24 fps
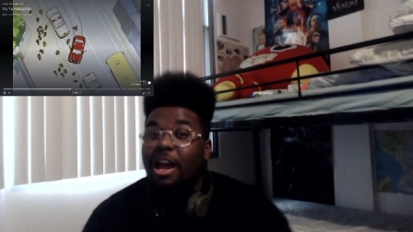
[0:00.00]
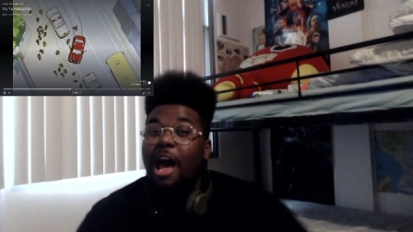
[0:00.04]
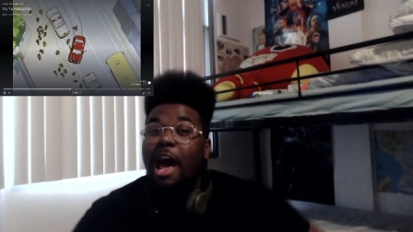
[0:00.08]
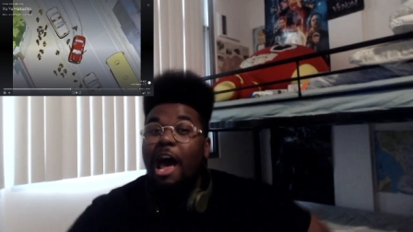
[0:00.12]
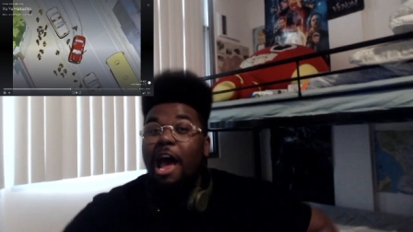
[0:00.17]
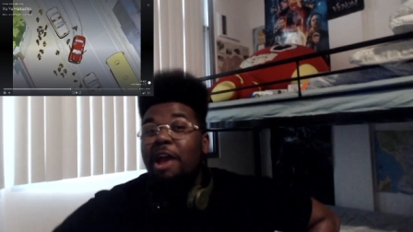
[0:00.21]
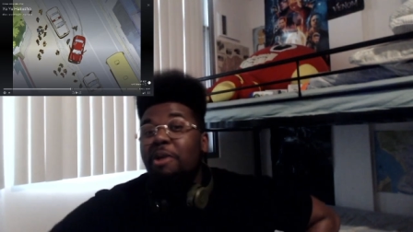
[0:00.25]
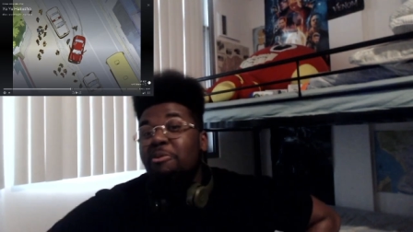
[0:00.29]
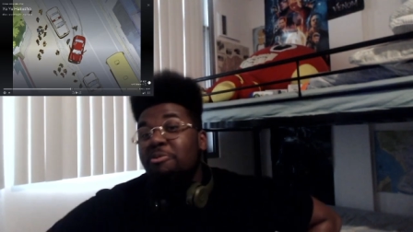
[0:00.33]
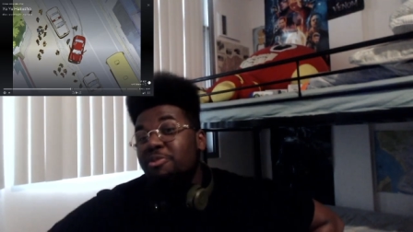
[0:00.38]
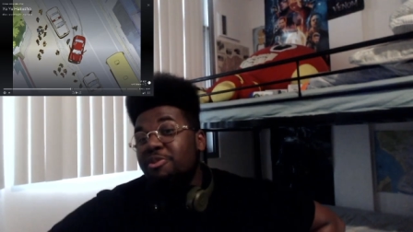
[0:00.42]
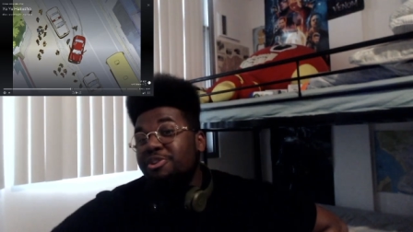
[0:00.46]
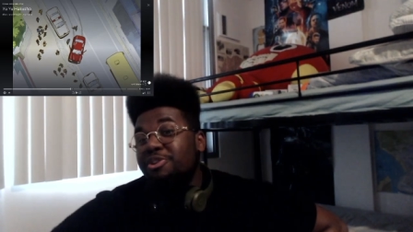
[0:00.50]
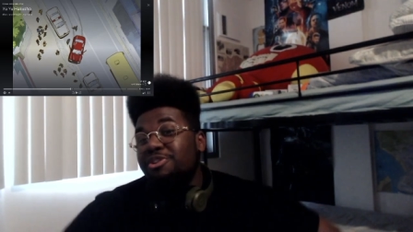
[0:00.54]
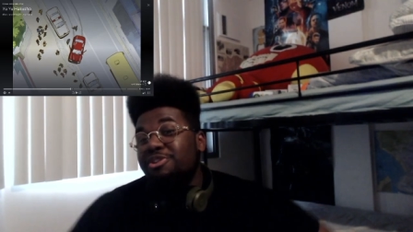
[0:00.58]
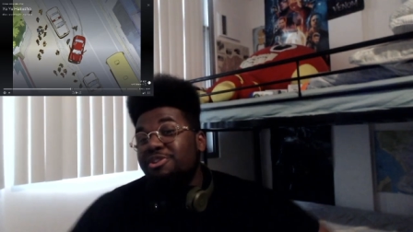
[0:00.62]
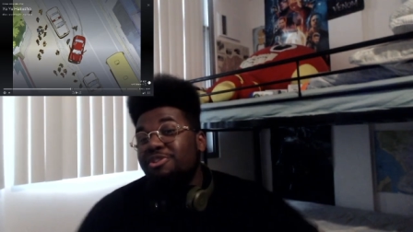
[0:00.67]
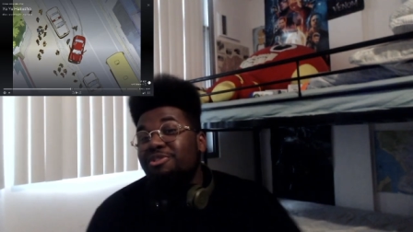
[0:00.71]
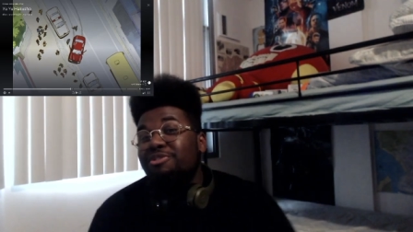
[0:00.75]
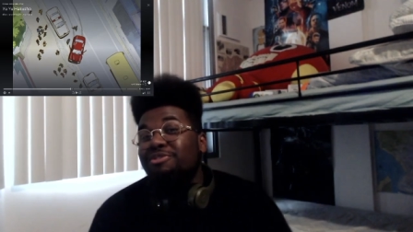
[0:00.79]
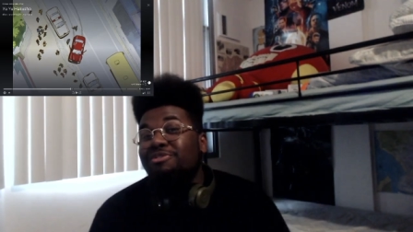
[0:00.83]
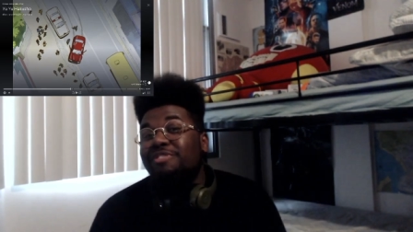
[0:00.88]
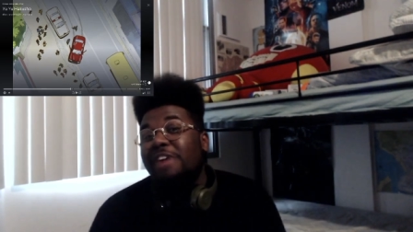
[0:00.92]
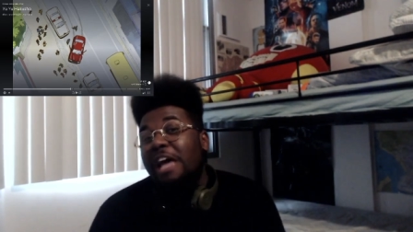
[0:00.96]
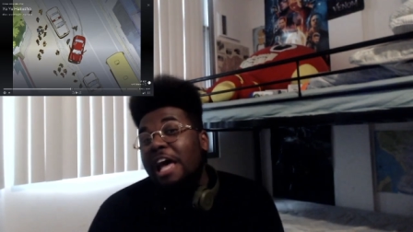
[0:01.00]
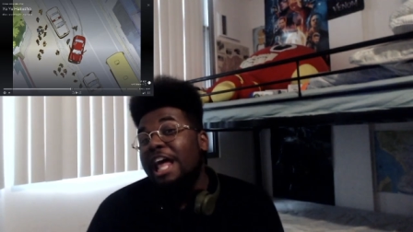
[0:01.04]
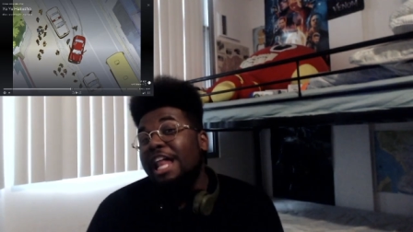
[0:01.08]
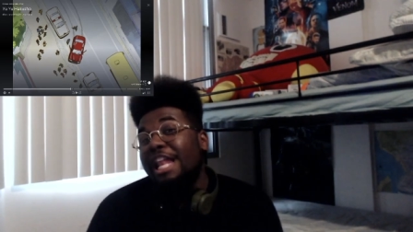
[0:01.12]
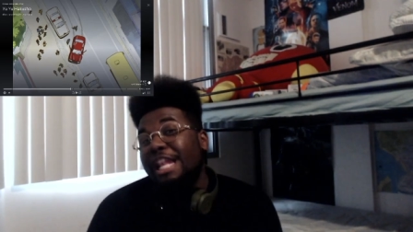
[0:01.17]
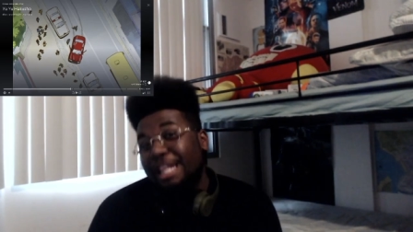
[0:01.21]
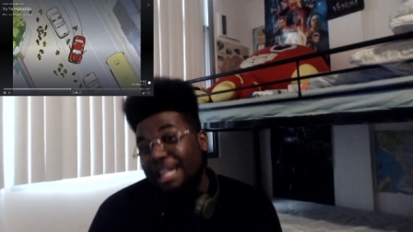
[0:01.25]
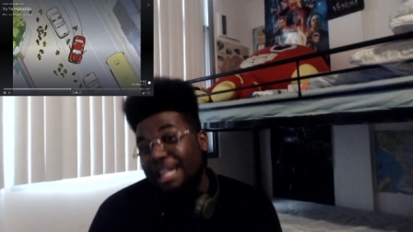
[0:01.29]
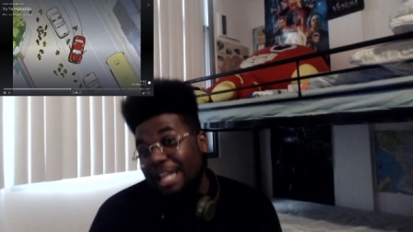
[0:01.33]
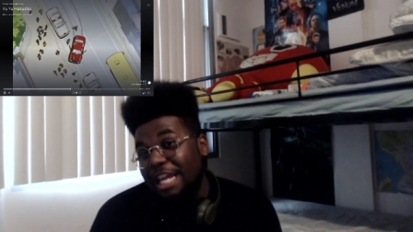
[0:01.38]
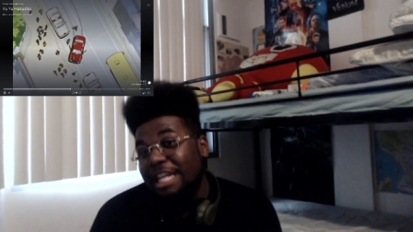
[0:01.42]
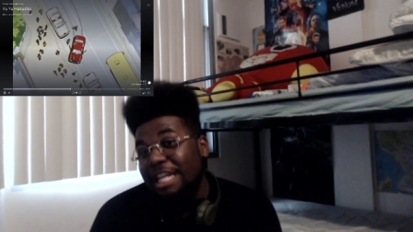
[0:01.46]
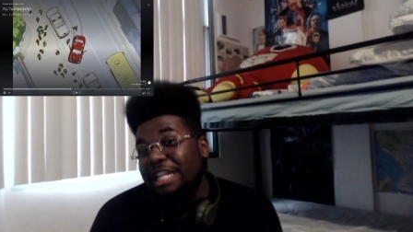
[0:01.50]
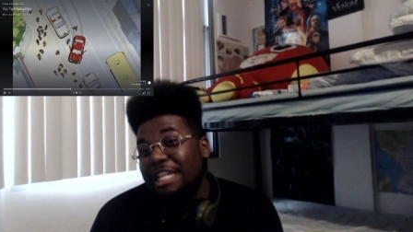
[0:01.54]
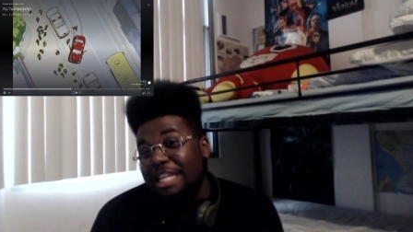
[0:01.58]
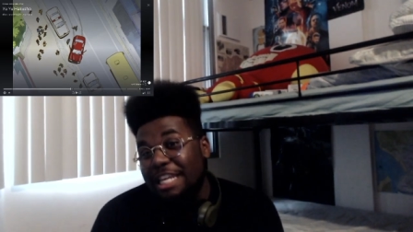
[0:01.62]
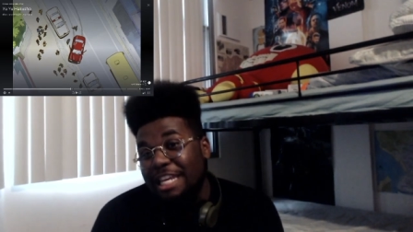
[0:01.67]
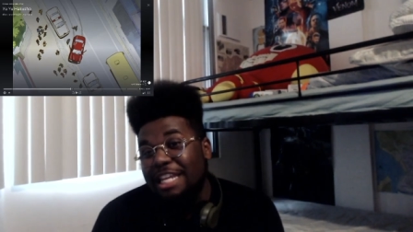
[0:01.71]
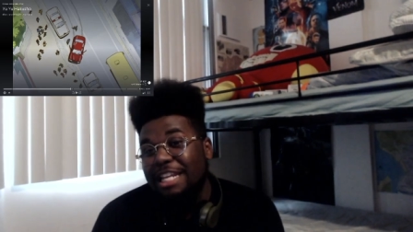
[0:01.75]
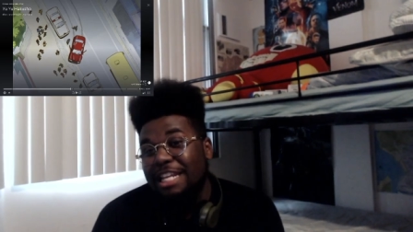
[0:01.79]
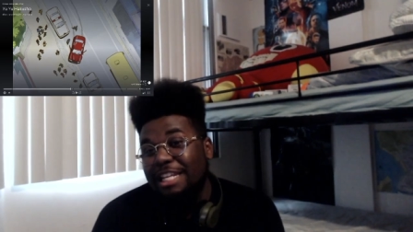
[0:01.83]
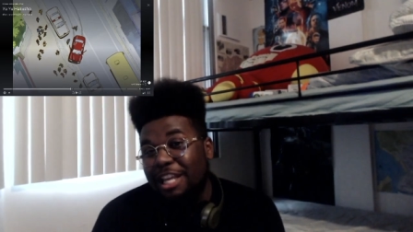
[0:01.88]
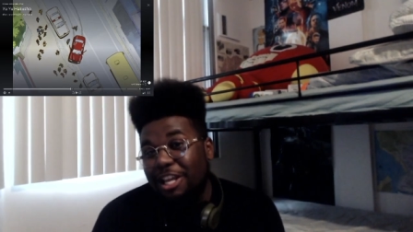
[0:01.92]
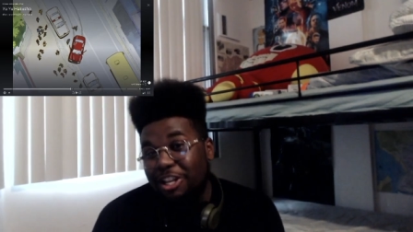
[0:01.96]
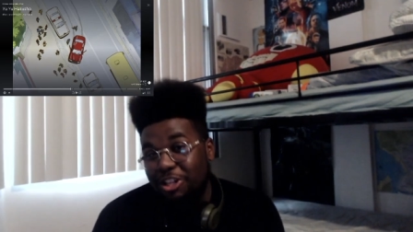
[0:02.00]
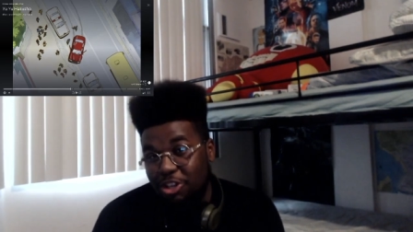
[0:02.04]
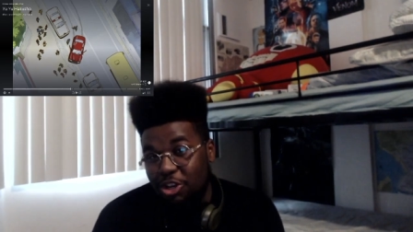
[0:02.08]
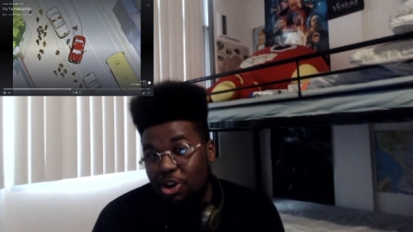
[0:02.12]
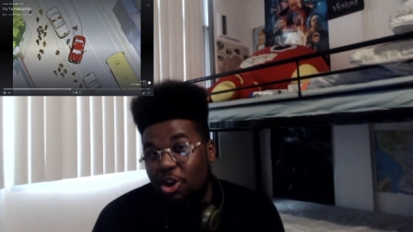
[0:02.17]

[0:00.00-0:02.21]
I would have let the